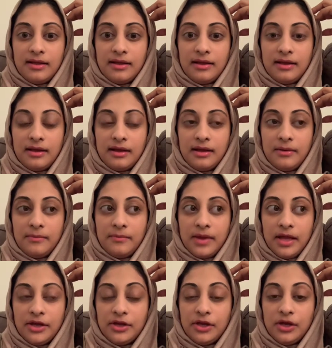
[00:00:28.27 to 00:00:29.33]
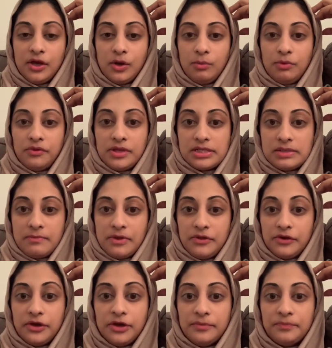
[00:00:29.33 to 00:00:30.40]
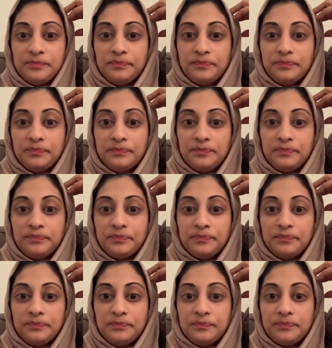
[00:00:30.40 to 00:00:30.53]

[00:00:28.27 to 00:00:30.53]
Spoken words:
I couldn't cope with as a mother.